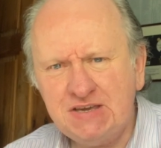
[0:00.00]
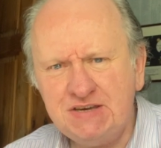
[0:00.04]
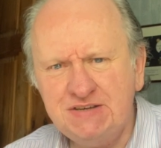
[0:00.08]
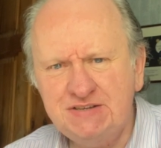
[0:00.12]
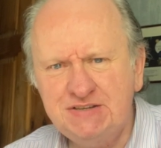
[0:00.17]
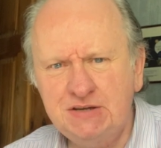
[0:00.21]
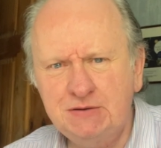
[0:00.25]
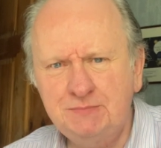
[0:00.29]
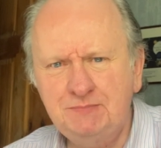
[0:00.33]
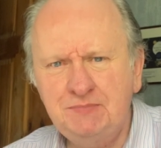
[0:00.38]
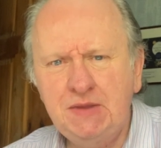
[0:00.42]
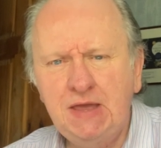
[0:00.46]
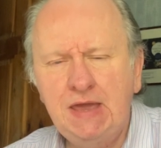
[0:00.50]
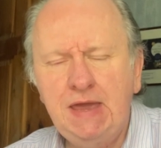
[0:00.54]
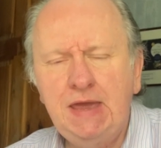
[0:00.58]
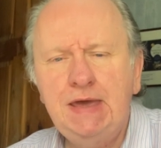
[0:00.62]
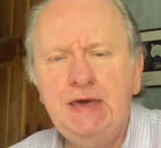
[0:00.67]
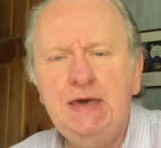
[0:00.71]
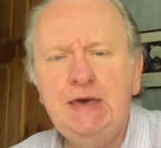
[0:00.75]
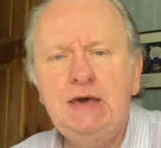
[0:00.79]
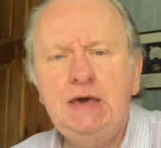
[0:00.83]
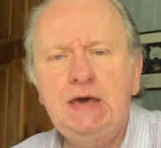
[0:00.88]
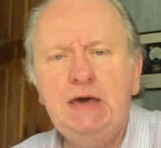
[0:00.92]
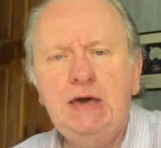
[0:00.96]
So,
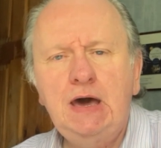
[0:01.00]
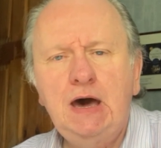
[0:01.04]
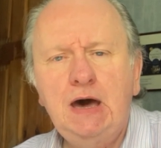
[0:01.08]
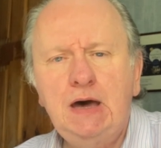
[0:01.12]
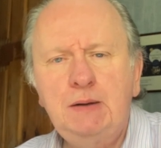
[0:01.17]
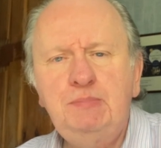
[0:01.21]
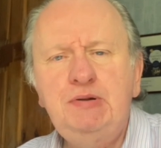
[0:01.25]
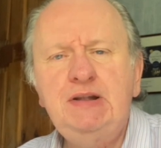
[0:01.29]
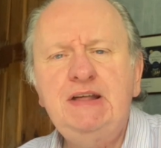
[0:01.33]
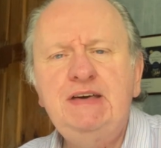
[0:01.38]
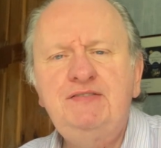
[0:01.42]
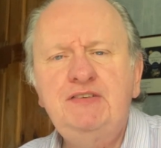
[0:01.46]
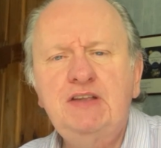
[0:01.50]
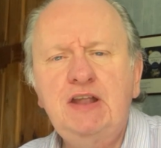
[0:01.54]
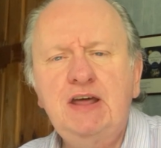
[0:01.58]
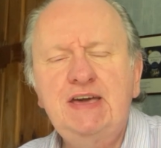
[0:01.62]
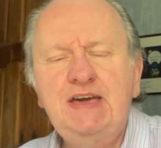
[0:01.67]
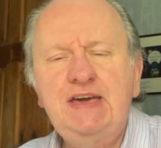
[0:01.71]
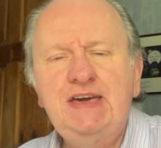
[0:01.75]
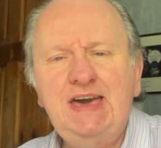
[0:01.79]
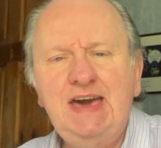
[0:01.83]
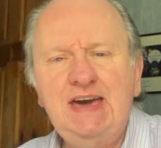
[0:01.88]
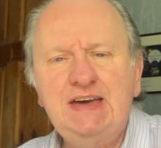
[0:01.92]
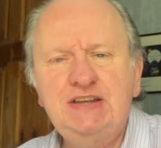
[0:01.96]
I believe that I
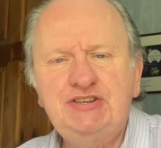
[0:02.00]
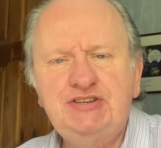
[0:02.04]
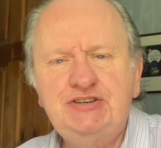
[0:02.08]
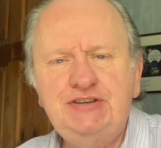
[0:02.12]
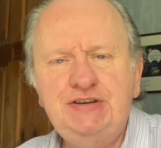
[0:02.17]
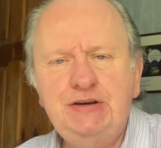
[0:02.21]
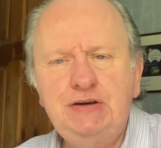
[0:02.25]
can get